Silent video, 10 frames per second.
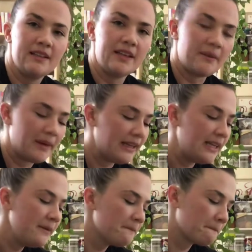on
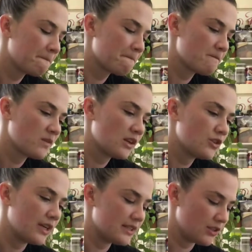belly,
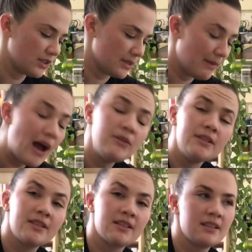transition to mount,